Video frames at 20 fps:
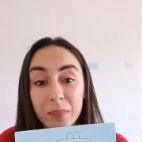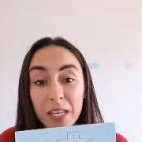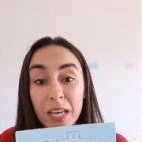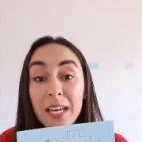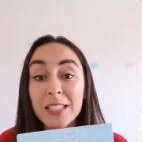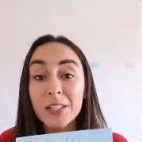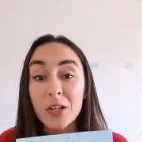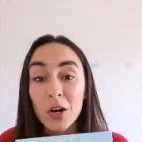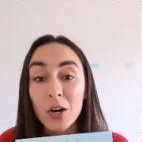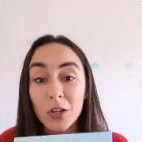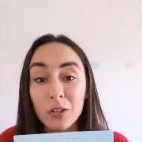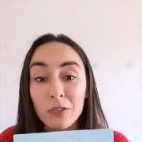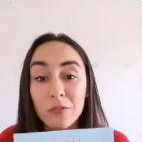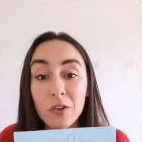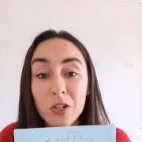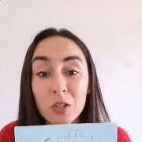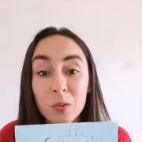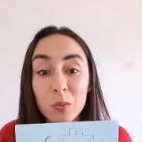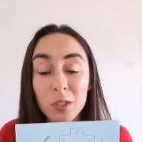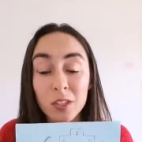is called the
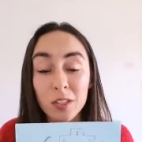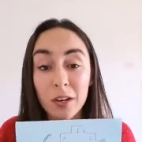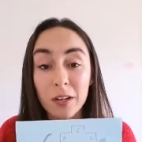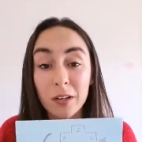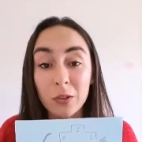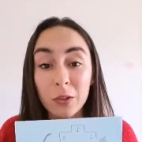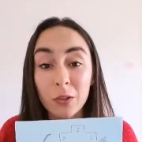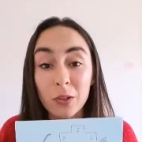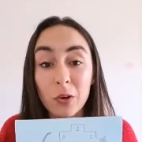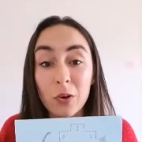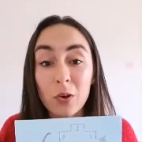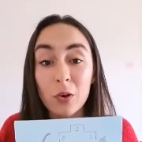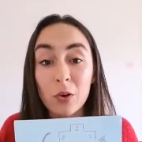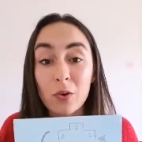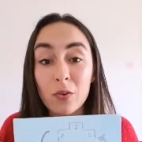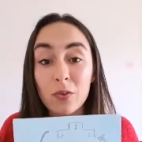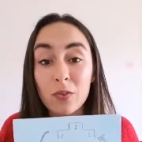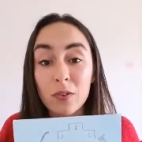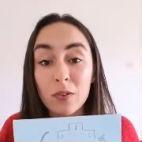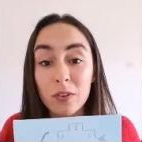virtuous cycle
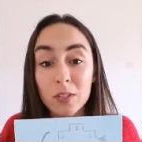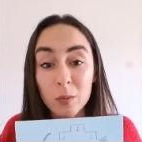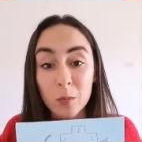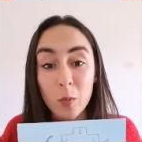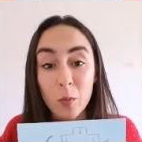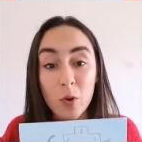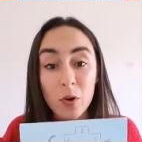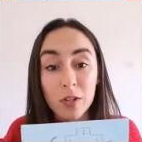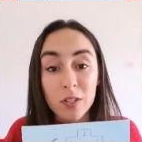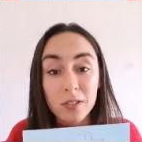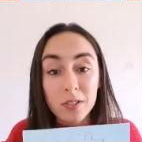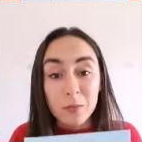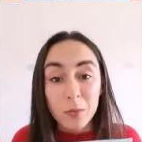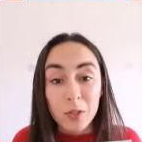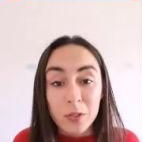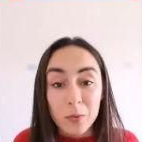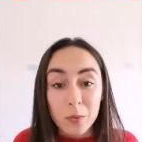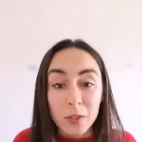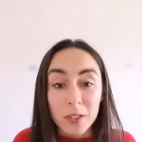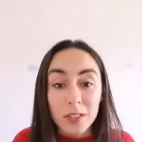of sport,
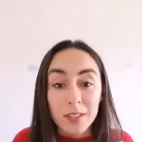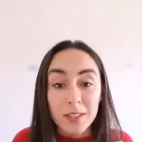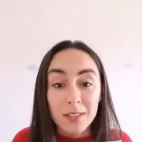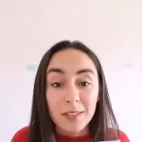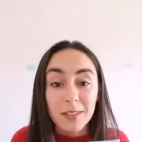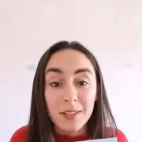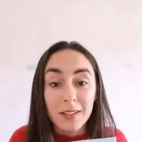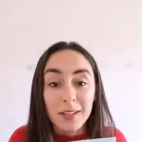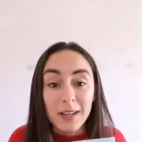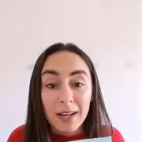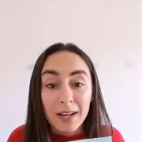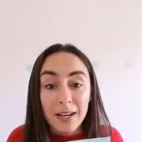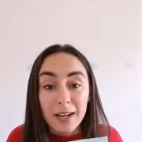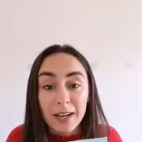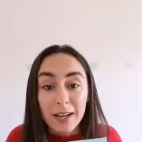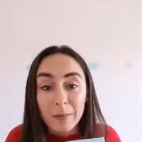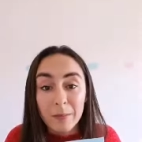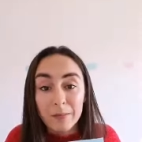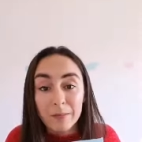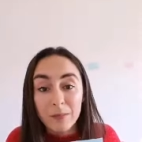which was
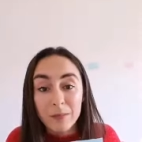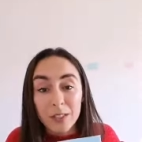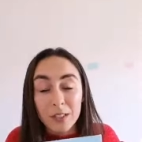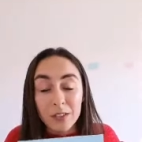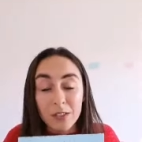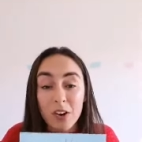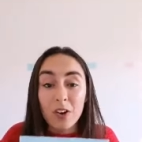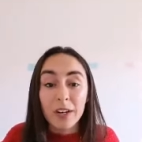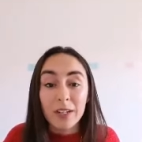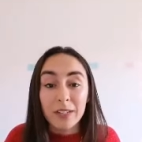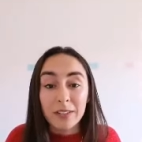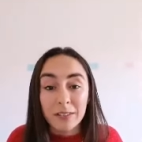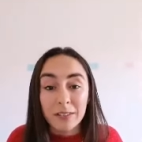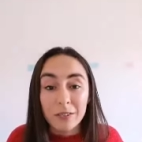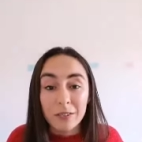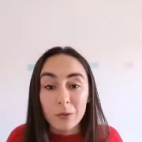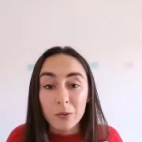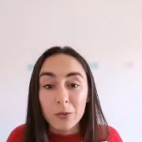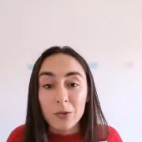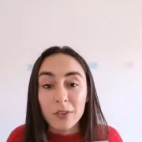um, designed
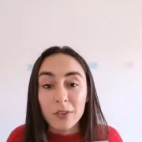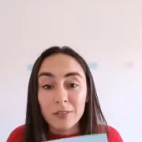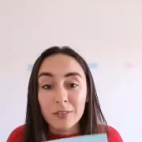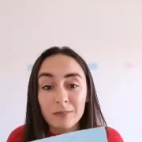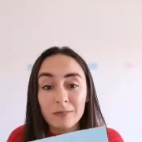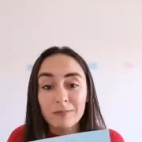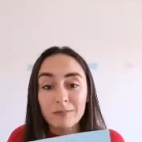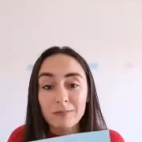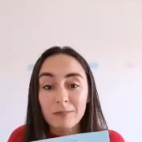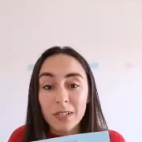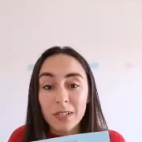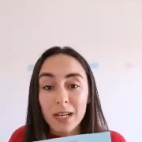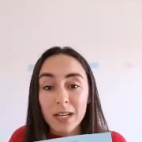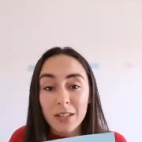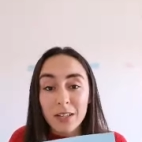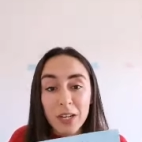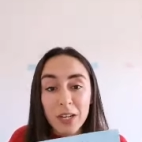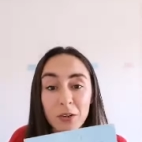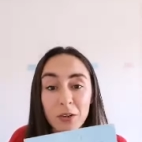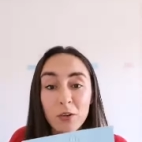or
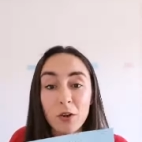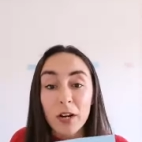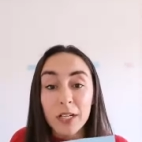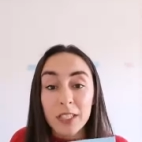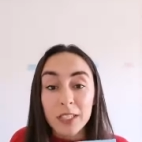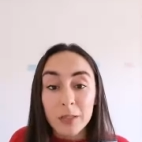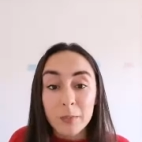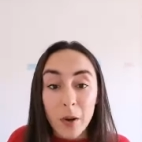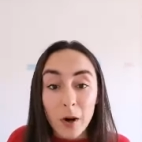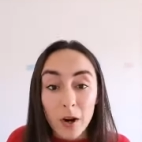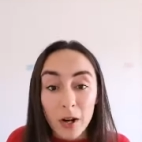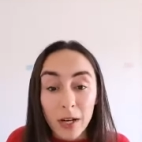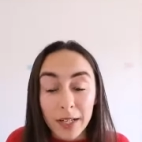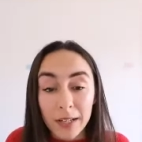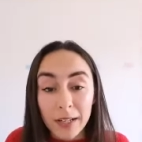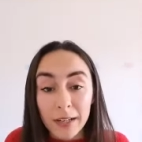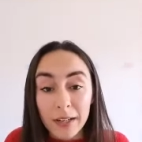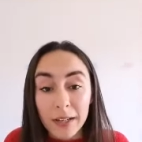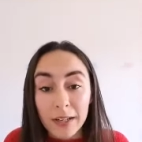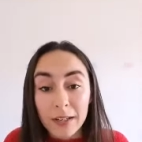uh, theorized
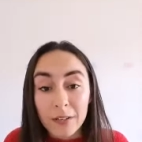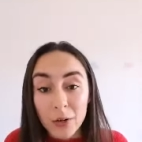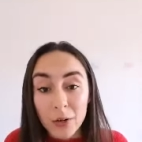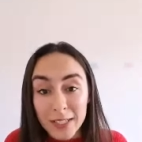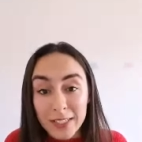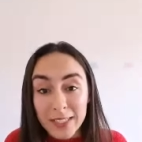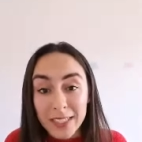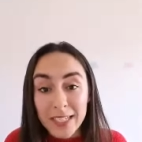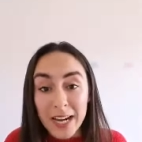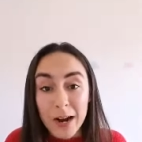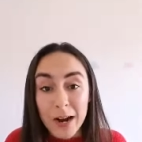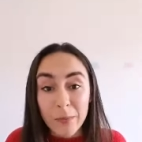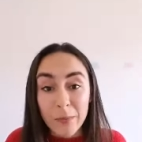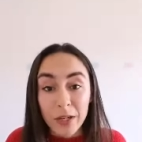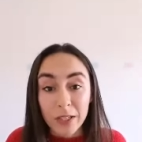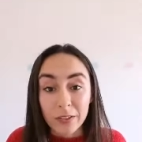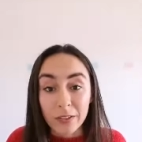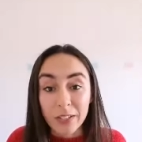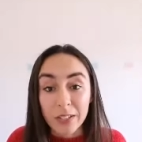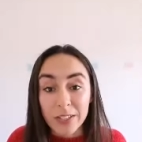by Grix and
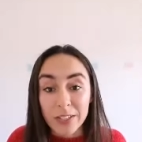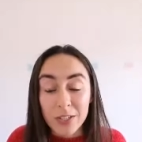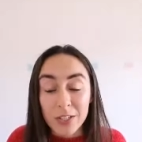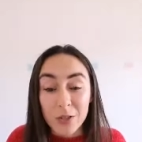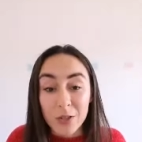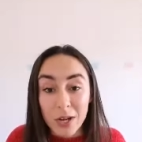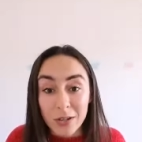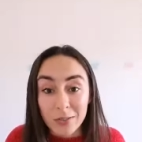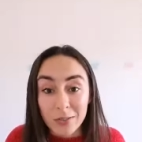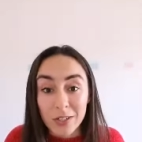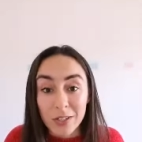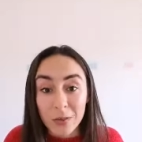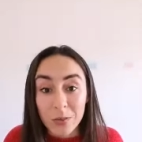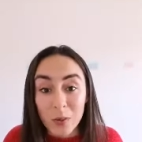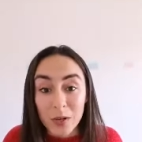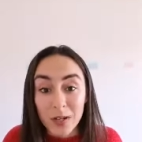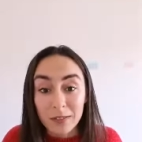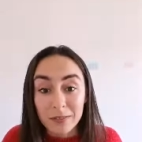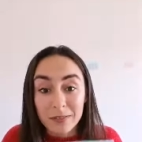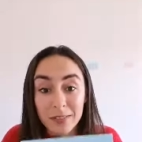Carmichael in two thousand
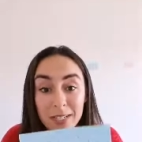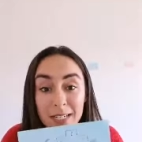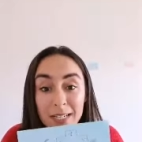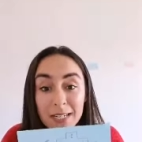twelve.